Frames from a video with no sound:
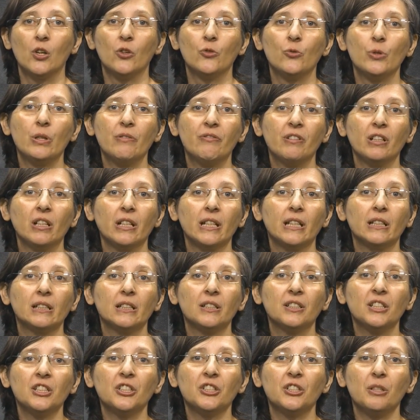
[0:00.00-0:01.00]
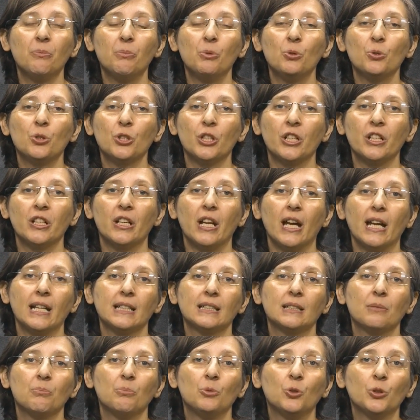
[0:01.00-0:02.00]
revealing the distribution
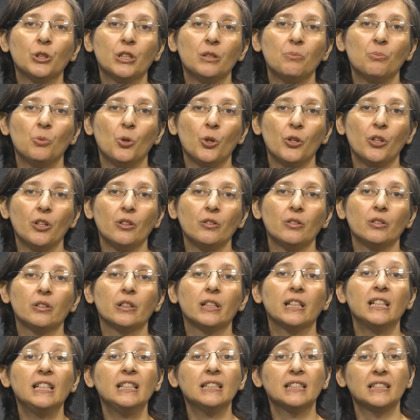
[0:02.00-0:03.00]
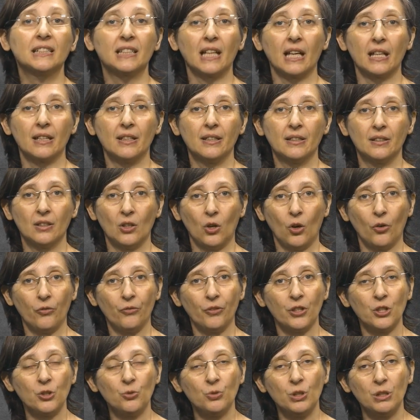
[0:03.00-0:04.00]
as a multimodal instead of
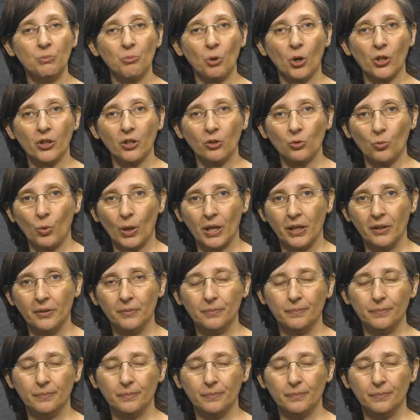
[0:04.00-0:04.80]
a unimodal one.